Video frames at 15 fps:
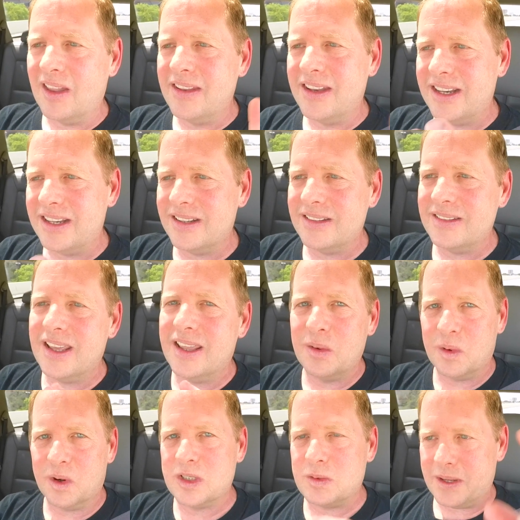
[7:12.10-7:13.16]
In
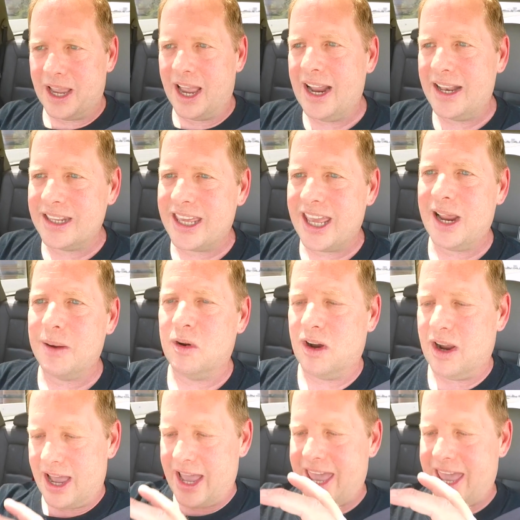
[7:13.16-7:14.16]
other words, behind the camera,